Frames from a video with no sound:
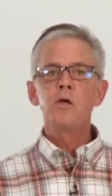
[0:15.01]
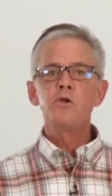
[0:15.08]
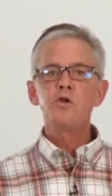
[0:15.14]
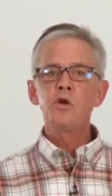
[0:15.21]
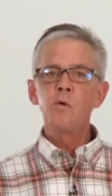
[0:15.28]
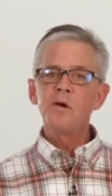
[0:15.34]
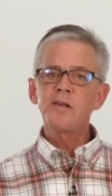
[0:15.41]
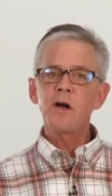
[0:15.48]

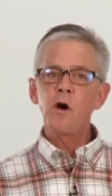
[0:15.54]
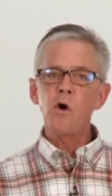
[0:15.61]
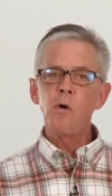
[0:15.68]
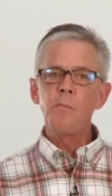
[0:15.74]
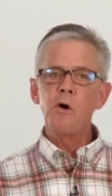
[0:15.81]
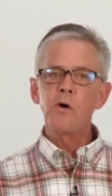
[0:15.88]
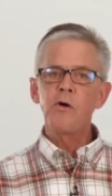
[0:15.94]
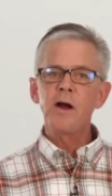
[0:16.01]
You as a
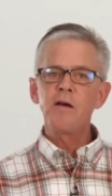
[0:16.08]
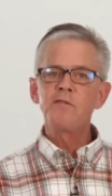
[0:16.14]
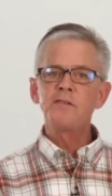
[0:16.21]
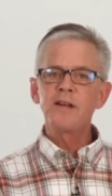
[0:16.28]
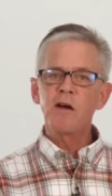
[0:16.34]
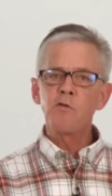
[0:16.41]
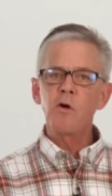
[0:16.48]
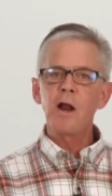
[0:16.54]
homeowner have
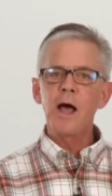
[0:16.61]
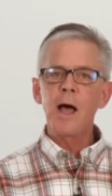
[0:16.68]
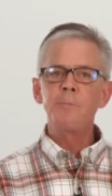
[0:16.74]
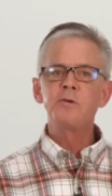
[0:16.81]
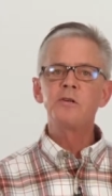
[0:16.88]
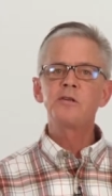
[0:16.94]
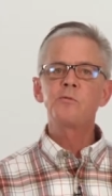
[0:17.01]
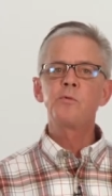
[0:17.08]
several
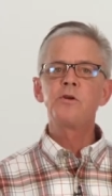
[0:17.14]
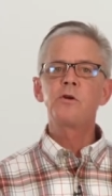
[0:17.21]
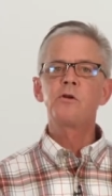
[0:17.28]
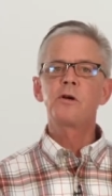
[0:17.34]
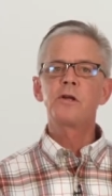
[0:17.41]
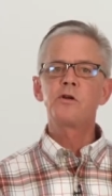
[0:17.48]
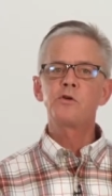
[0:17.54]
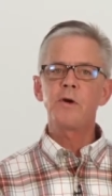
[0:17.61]
options when you
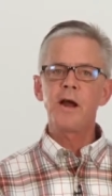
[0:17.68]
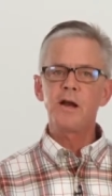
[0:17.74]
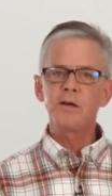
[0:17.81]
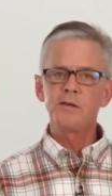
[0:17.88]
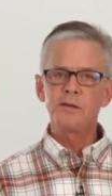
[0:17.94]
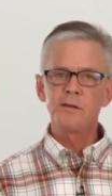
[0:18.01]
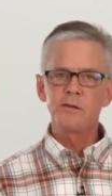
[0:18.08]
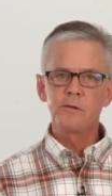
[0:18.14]
look at
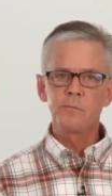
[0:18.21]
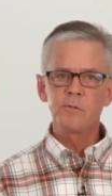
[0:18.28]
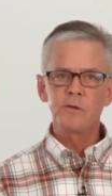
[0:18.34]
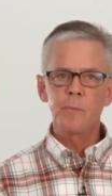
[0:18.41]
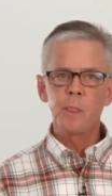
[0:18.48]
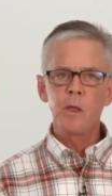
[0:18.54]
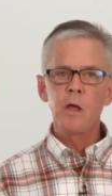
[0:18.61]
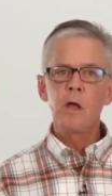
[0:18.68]
drainage systems.